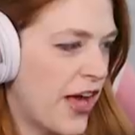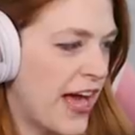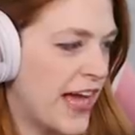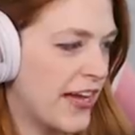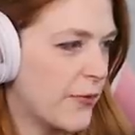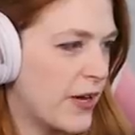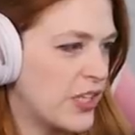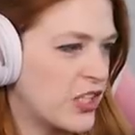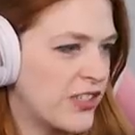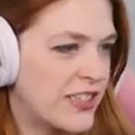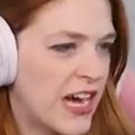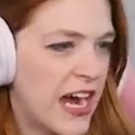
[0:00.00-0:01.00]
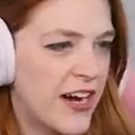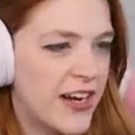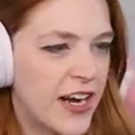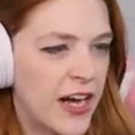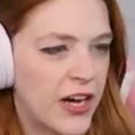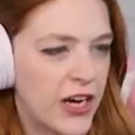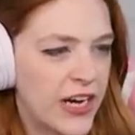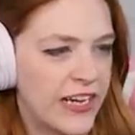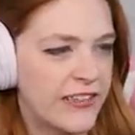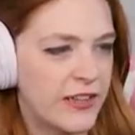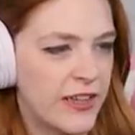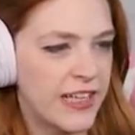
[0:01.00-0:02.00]
Okay, well, she's tired and
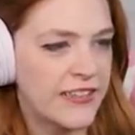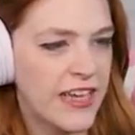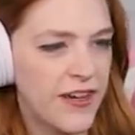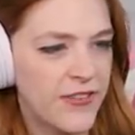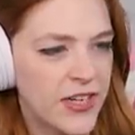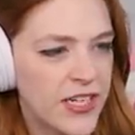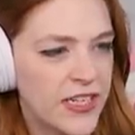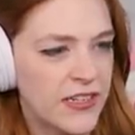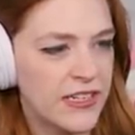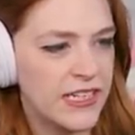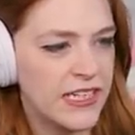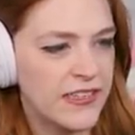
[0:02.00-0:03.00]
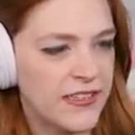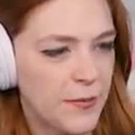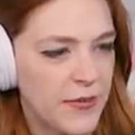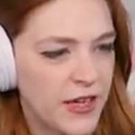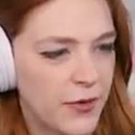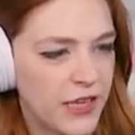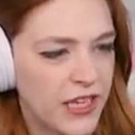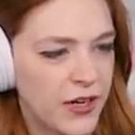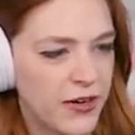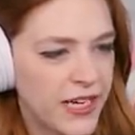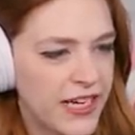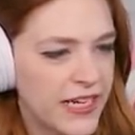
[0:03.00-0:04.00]
hungry, so let's have her eat something really
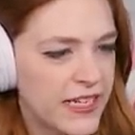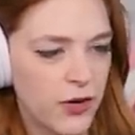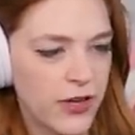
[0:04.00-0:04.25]
quick.